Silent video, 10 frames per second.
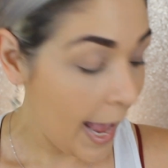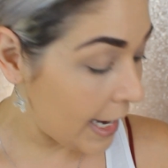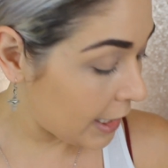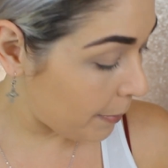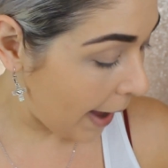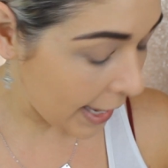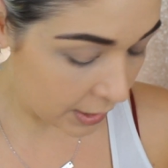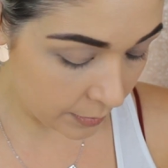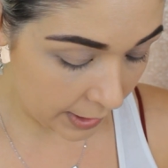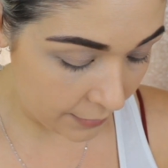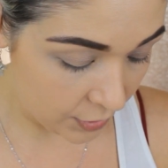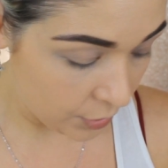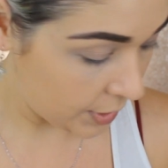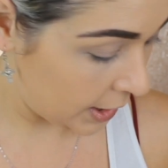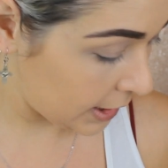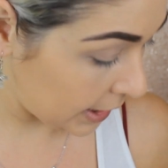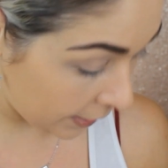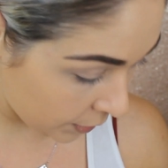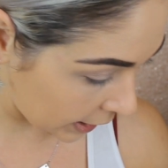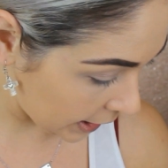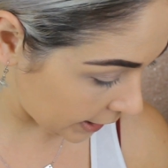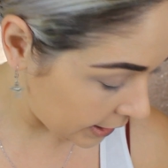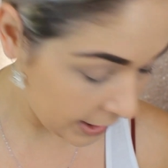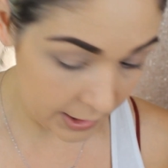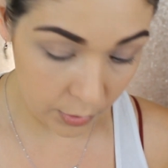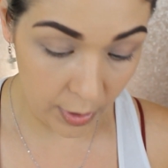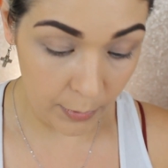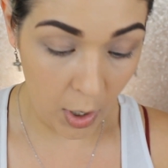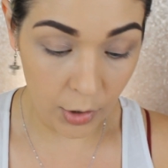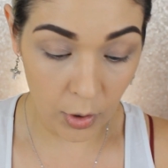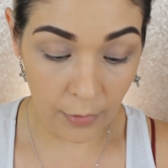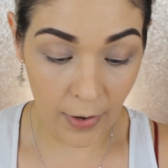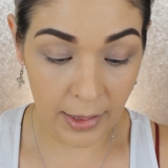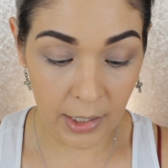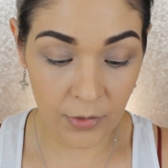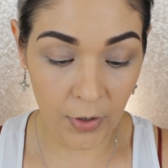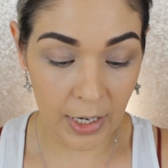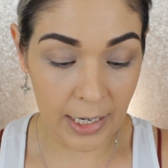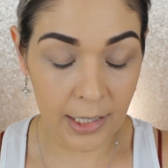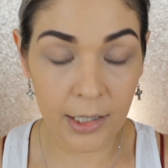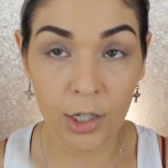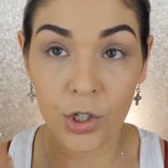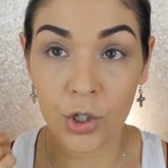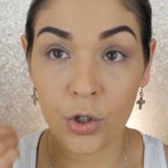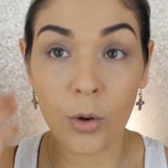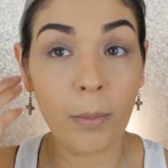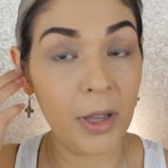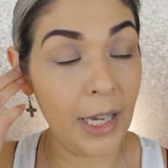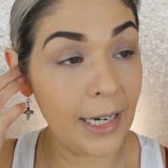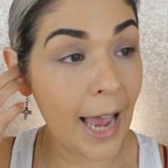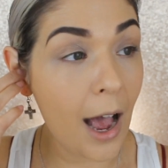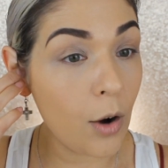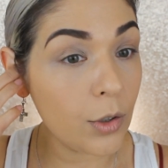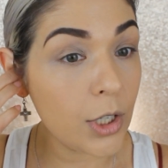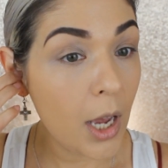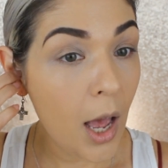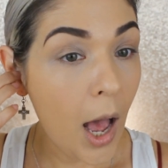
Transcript: And in the past when I've used this, and I really like this cream contour, I find that it's very easy to blend out.